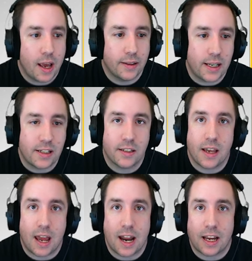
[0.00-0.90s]
at least, as,
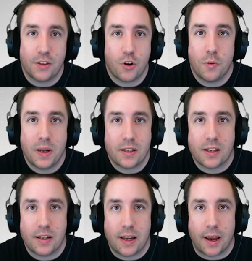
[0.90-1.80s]
and I can throw him in as
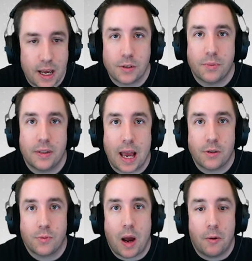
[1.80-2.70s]
a D H. That's,
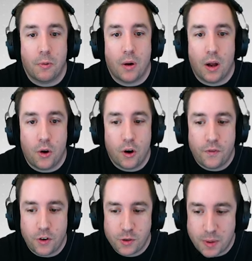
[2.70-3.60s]
that's what I would want. Or
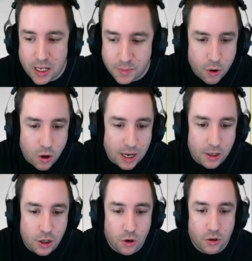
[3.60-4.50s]
first baseman. Or
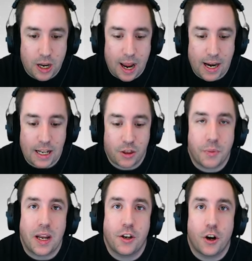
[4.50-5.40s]
like, you know,
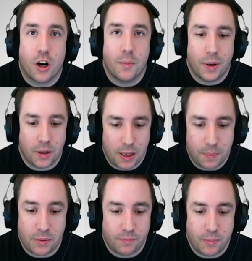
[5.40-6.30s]
eighty-three durability,
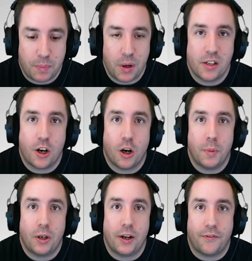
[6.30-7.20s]
put, put his
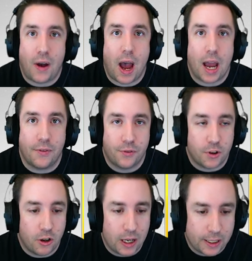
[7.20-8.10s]
durability to five for all I